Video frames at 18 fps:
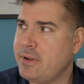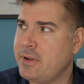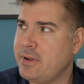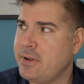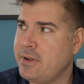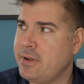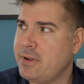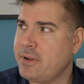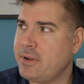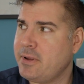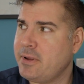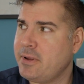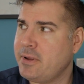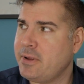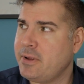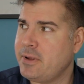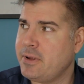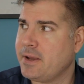
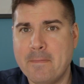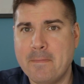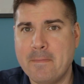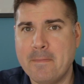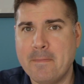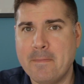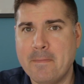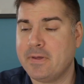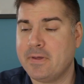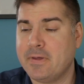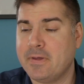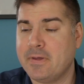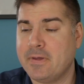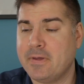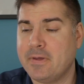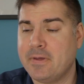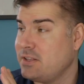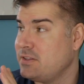I'm just going to double
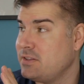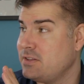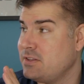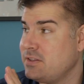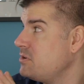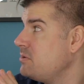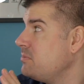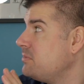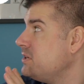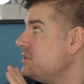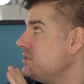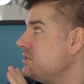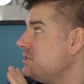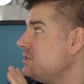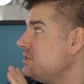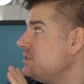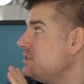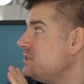check that the stream continues